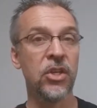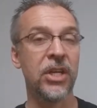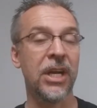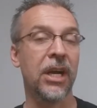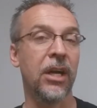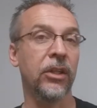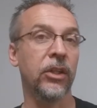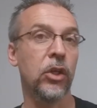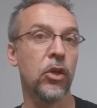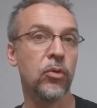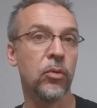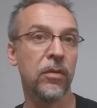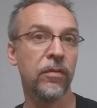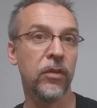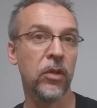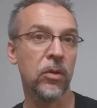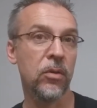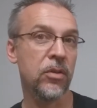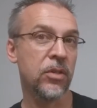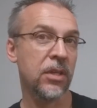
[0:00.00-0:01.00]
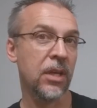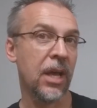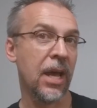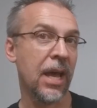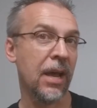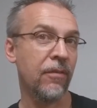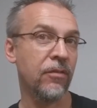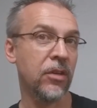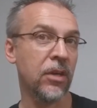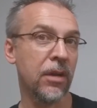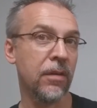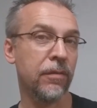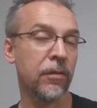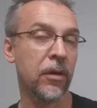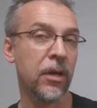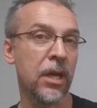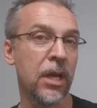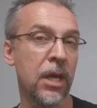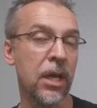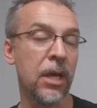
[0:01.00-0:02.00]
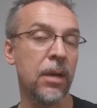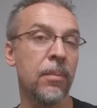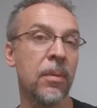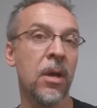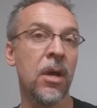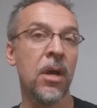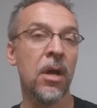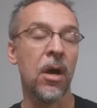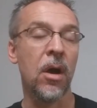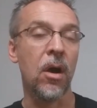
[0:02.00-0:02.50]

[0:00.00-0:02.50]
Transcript: Check out those reviews that I have done for him.